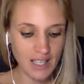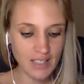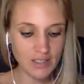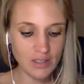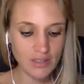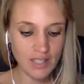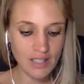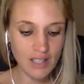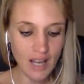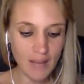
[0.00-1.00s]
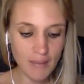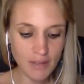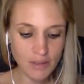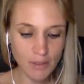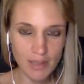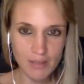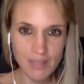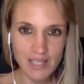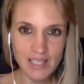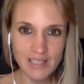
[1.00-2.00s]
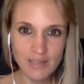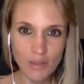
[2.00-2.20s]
And you think that I most probably mean